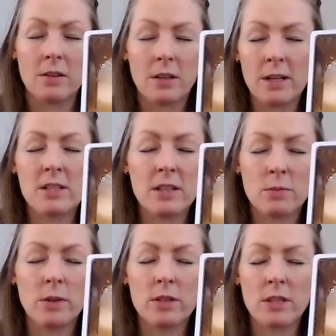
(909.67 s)
the question is
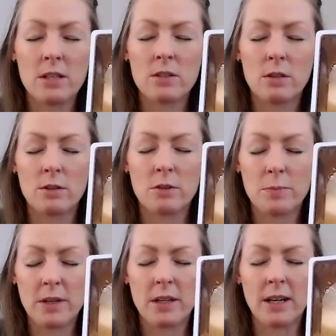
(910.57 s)
what does your
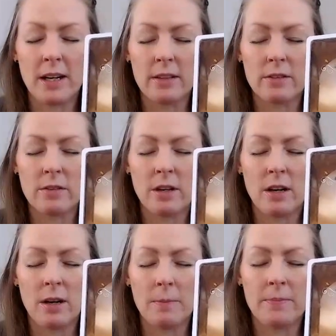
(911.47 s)
spirit guides
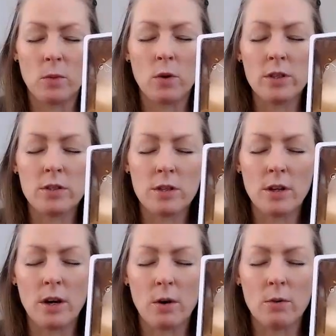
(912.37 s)
um, want you to
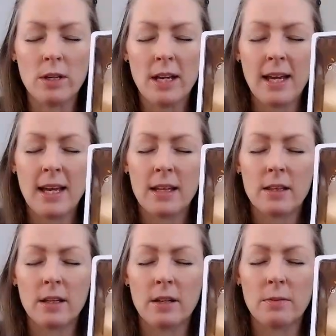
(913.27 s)
know
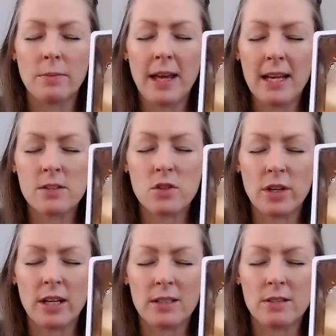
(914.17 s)
the answer
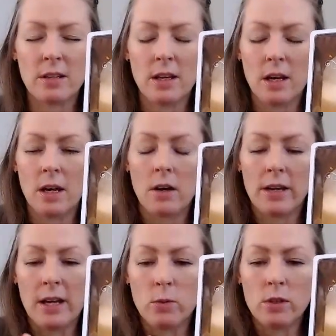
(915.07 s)
is
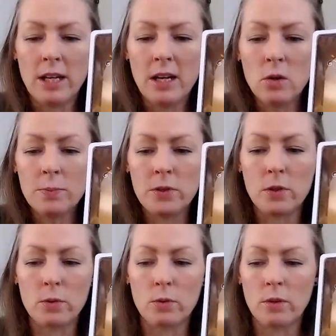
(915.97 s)
okay we'll help
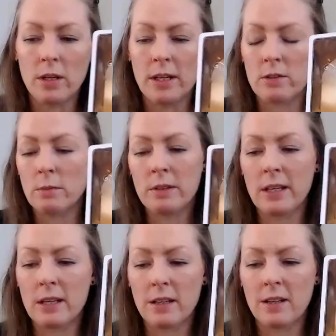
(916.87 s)
you it's almost
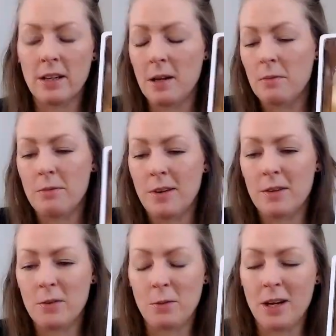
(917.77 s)
like okay i
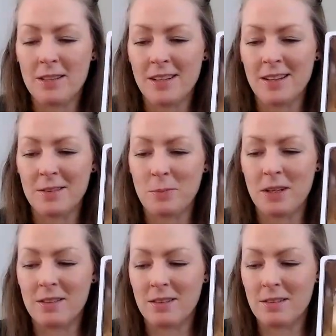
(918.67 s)
don't know why i say this
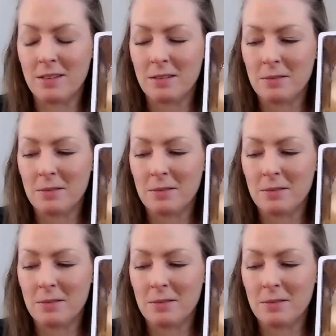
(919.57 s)
because it's